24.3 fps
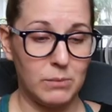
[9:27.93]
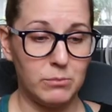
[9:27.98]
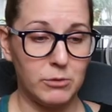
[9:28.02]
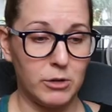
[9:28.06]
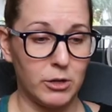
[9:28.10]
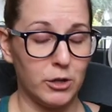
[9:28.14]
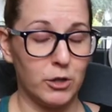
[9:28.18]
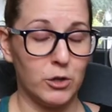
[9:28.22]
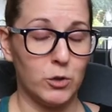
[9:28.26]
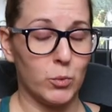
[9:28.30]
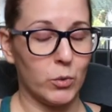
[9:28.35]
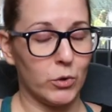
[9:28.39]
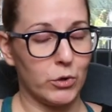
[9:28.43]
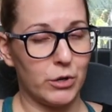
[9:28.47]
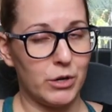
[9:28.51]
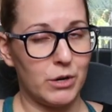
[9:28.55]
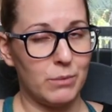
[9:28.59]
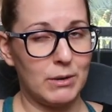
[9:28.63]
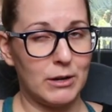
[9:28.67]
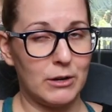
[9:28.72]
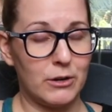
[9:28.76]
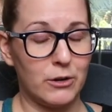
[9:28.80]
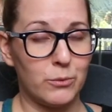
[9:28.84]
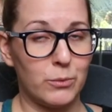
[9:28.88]
I'm not gonna worry
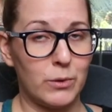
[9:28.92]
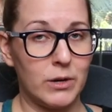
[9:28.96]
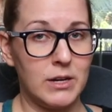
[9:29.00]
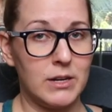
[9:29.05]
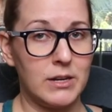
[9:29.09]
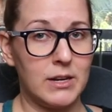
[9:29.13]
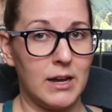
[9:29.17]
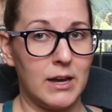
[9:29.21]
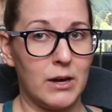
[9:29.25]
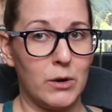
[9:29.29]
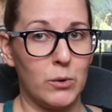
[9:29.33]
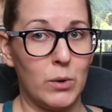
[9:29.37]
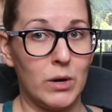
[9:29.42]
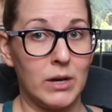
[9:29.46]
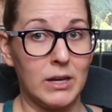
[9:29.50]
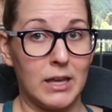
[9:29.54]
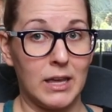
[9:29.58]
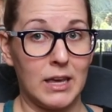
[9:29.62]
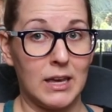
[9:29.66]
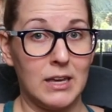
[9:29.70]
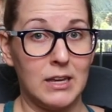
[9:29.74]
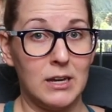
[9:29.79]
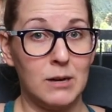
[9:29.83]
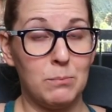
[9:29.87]
about it right now,
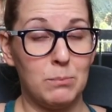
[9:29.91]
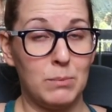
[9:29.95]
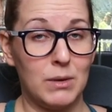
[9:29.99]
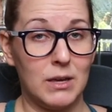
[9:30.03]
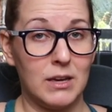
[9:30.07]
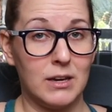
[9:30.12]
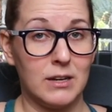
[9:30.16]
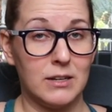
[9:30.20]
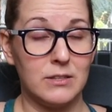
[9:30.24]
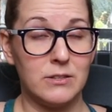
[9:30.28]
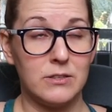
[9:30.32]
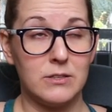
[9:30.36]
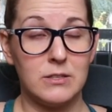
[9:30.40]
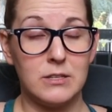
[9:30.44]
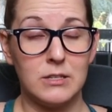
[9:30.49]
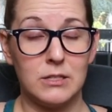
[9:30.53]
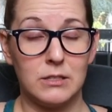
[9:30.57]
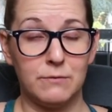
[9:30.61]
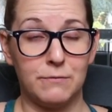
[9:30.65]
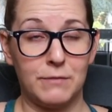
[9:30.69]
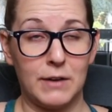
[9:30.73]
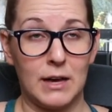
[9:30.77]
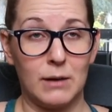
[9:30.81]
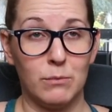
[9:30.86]
again, because
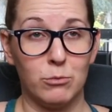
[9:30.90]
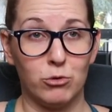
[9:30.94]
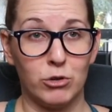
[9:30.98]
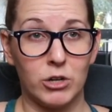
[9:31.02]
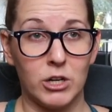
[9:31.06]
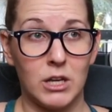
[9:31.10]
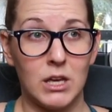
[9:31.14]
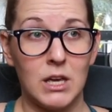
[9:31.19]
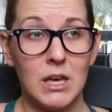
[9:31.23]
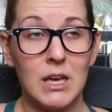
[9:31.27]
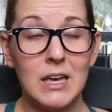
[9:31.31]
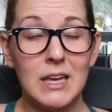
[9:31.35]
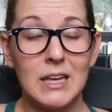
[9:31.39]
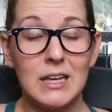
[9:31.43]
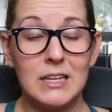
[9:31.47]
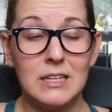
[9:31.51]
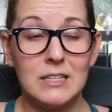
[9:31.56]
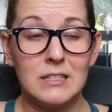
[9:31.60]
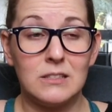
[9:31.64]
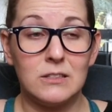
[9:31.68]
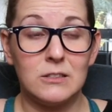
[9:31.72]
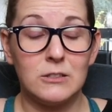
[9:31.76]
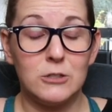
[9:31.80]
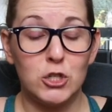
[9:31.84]
this fabric
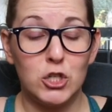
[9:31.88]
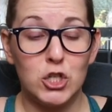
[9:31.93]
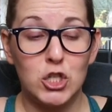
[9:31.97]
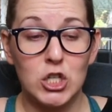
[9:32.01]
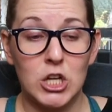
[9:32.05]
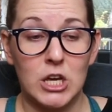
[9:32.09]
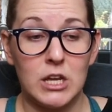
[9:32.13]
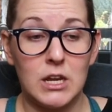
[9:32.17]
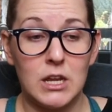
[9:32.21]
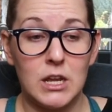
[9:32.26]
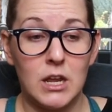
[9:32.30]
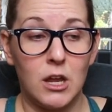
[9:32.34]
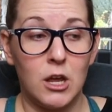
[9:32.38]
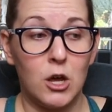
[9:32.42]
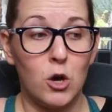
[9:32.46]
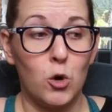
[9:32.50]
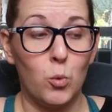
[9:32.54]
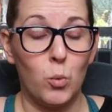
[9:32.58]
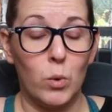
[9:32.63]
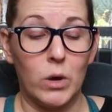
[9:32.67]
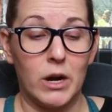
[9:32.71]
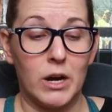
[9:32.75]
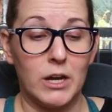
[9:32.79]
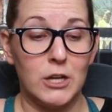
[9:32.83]
is shedding
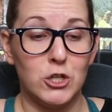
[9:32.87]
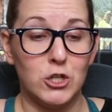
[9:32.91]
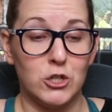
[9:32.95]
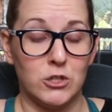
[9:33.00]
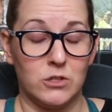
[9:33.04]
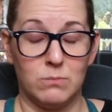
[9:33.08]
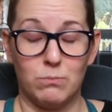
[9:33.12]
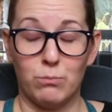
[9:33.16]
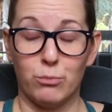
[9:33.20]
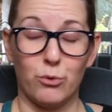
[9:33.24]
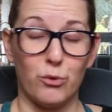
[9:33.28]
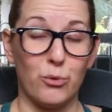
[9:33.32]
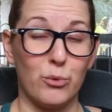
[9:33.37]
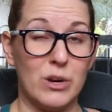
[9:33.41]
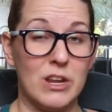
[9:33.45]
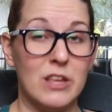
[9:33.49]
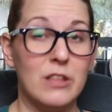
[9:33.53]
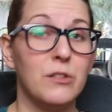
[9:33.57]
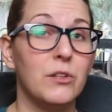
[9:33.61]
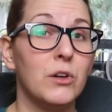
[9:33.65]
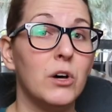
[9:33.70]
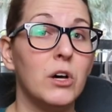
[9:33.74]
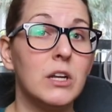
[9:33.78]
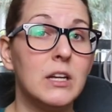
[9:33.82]
when I just
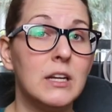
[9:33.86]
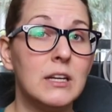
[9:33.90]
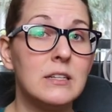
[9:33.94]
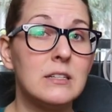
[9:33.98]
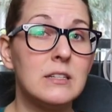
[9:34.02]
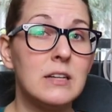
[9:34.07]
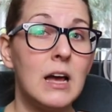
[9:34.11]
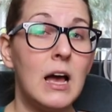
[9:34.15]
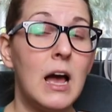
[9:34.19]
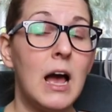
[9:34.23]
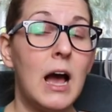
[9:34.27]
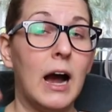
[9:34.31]
breathe on it.